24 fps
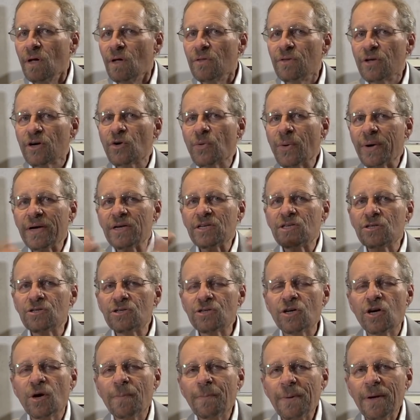The crickets are
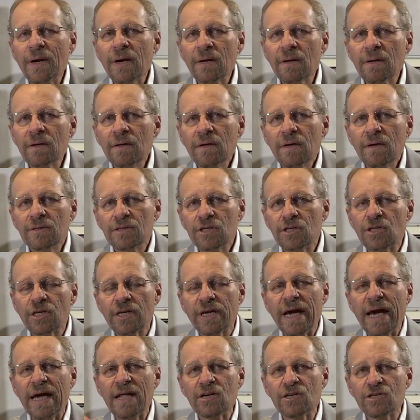chirping. The
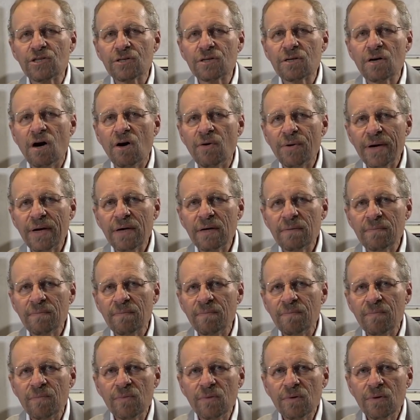cicadas are going.
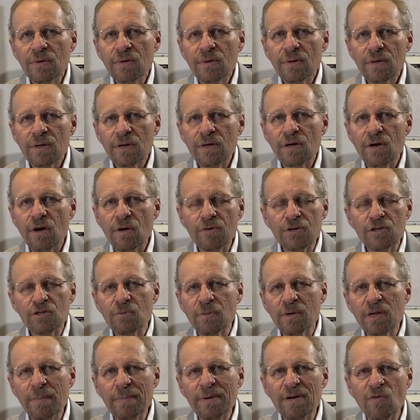You know, there's a
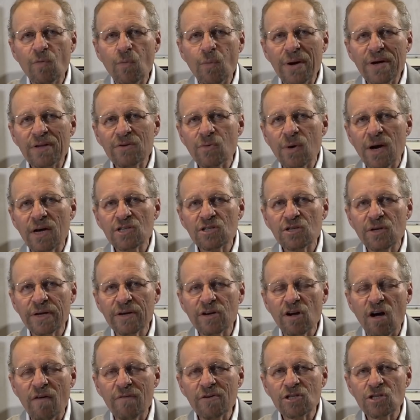little bit of wind rustling.
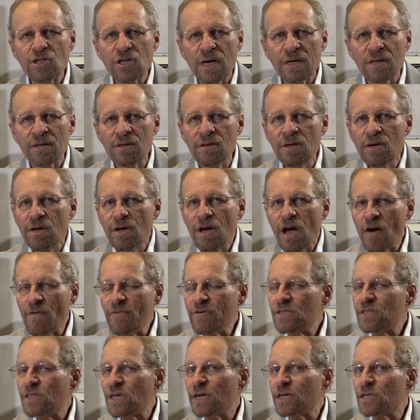All of a sudden,
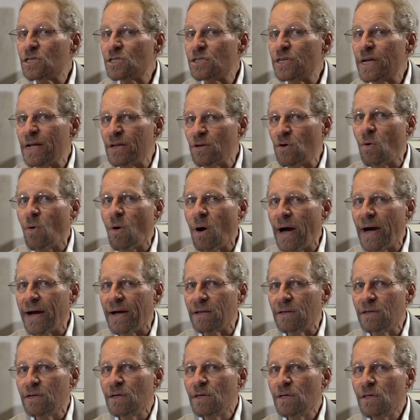everything is dead quiet.
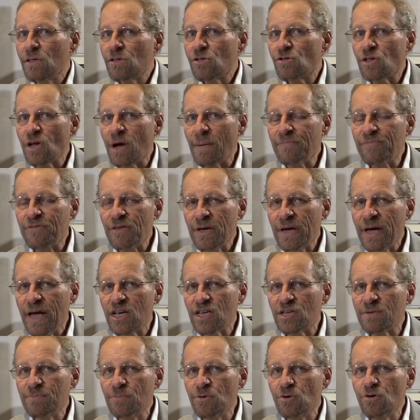Something
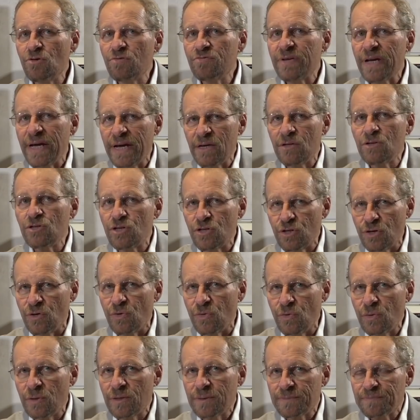has moved
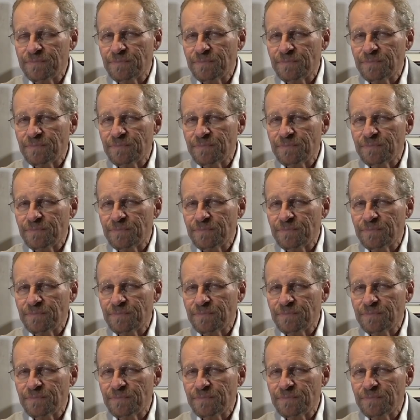into